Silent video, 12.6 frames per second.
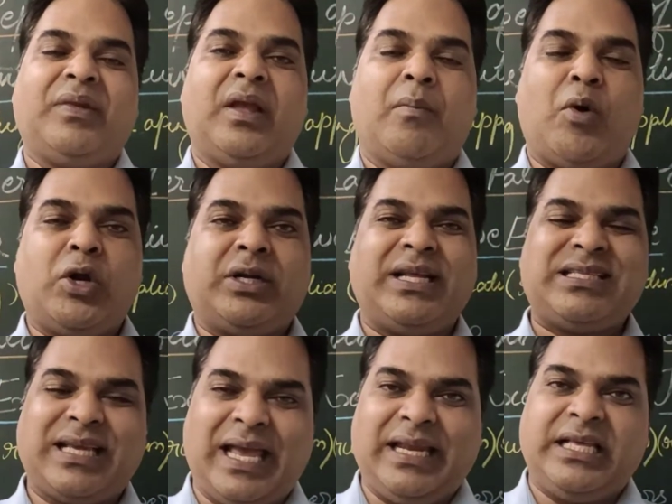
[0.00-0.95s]

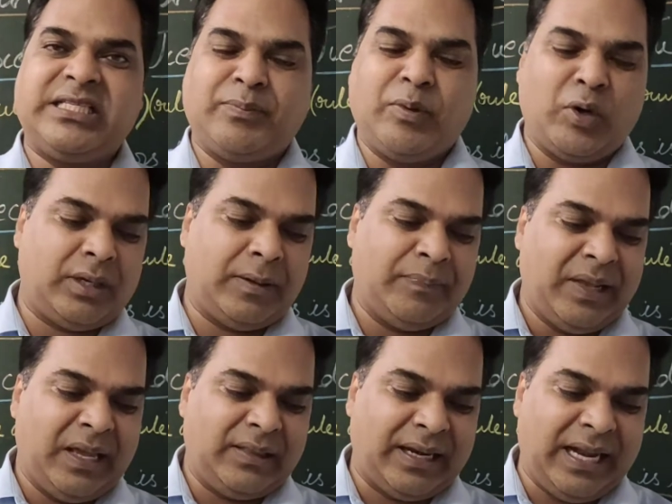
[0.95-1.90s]
Montesquieu, in his book,
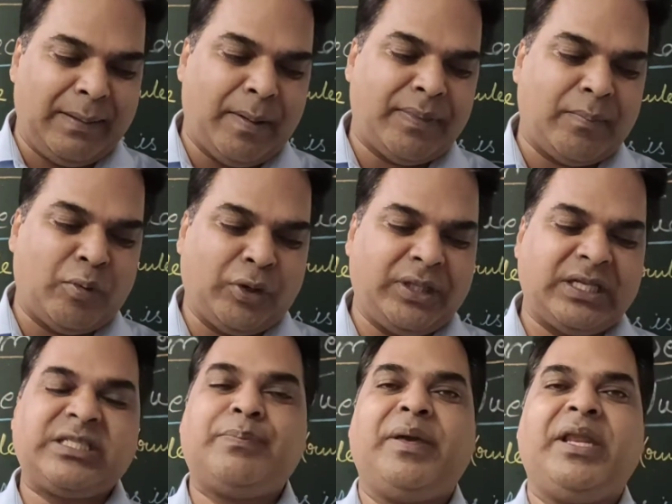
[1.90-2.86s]
the name of the book is The
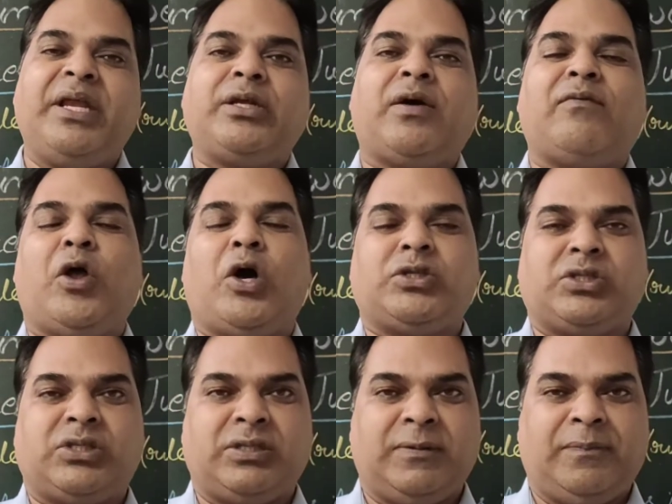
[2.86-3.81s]
Spirit of
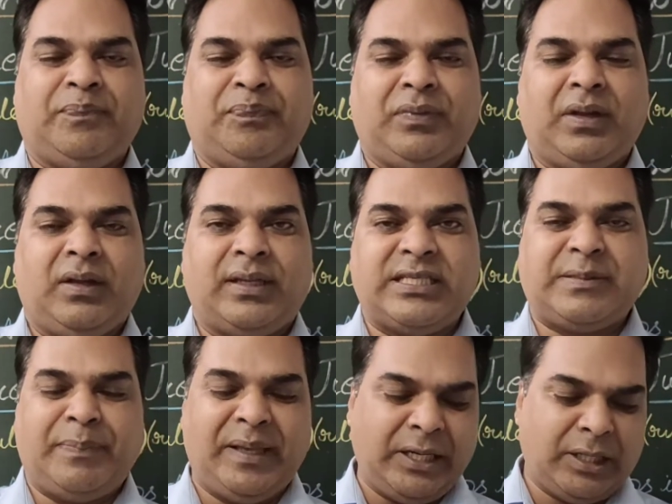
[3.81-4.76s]
Laws. The
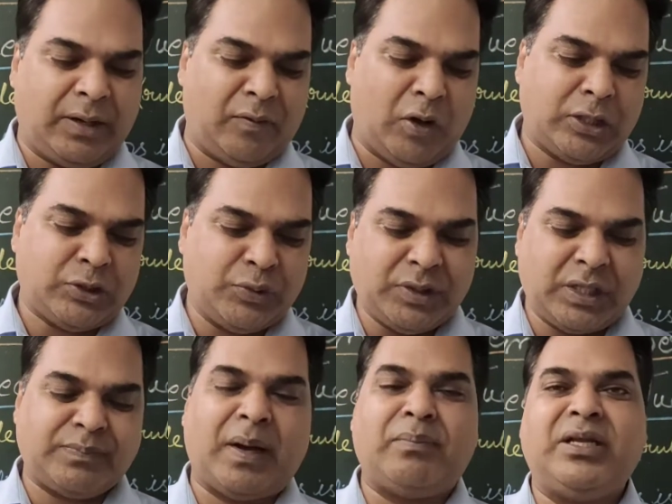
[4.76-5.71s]
Spirit of Laws, which was
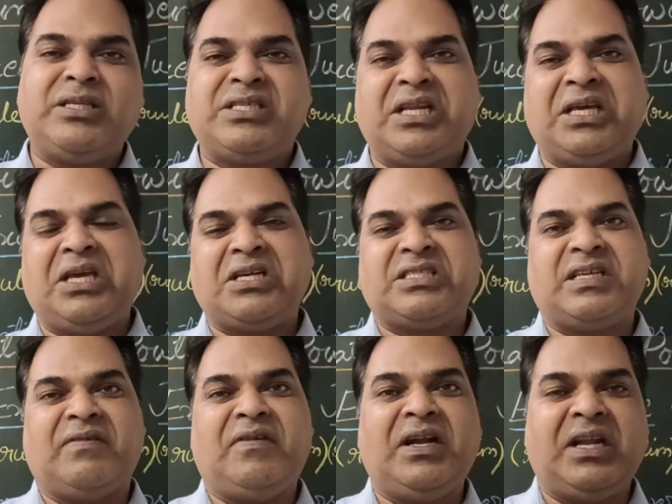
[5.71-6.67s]
published in the year
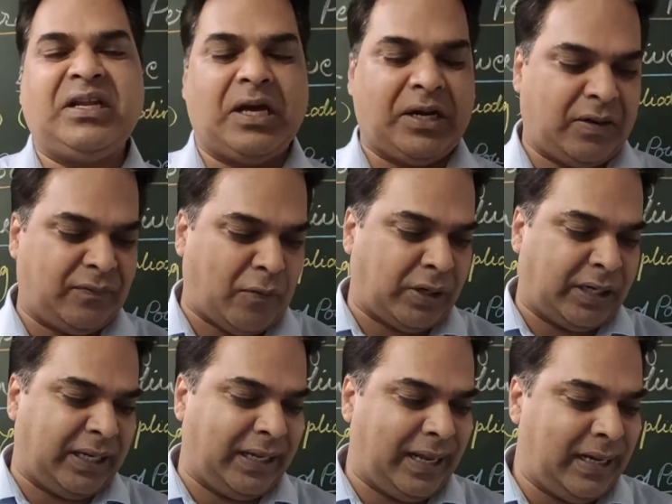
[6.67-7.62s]

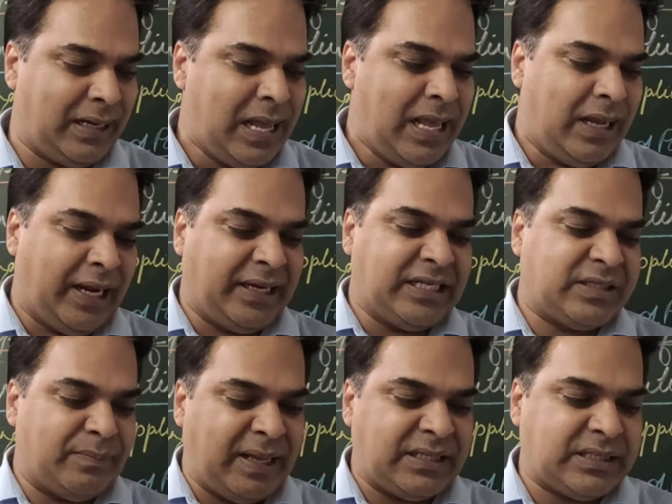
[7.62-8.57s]
1748, it is
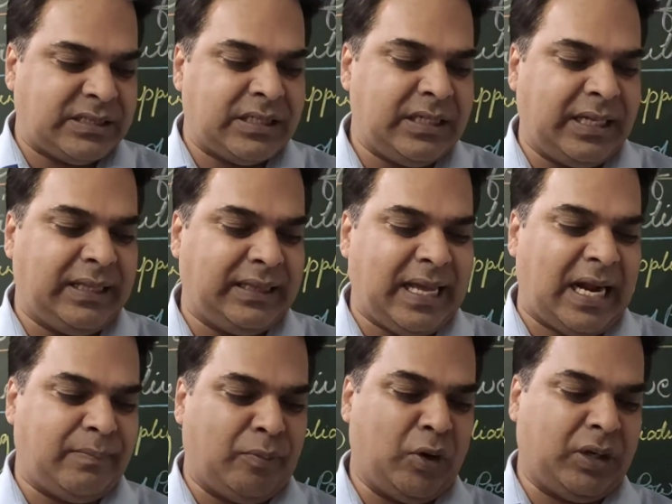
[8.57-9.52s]
mentioned in
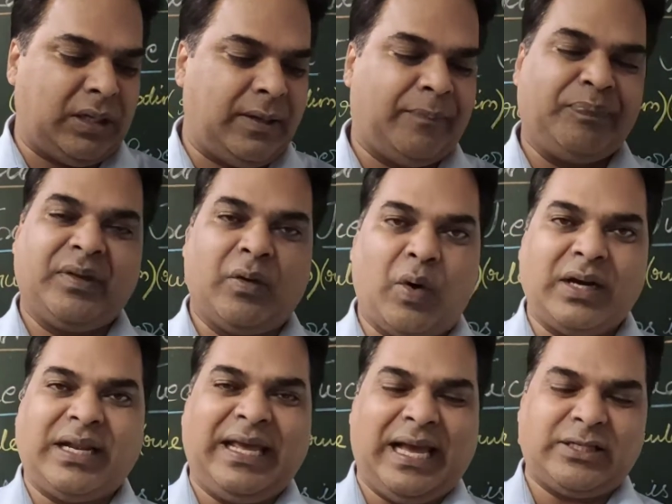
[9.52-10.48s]
that book what
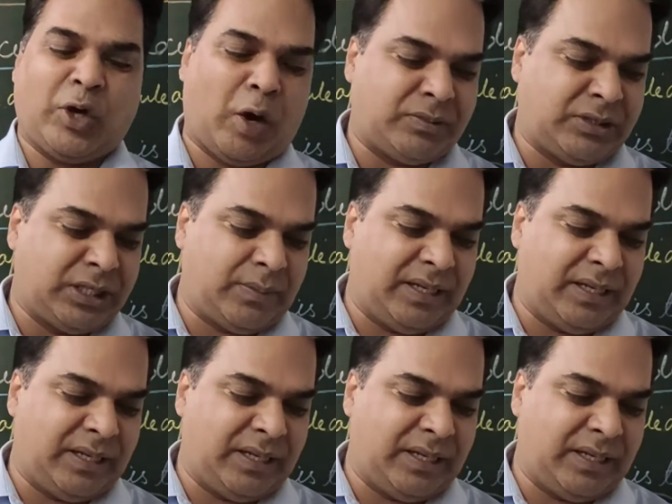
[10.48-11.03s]
he has observed.